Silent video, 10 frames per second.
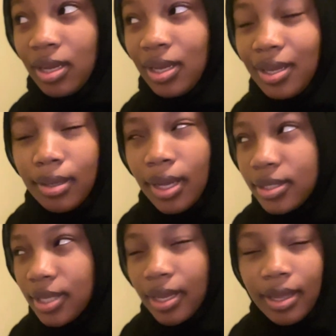In
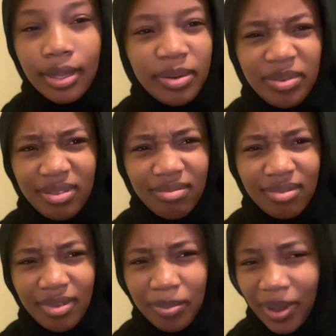case I get
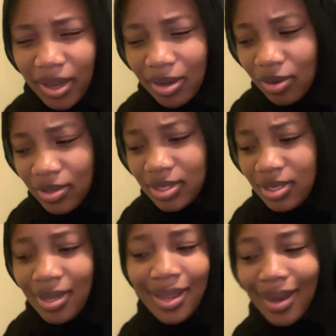the pain, you see,
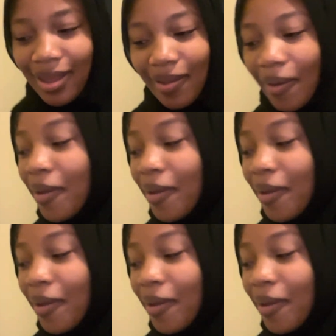like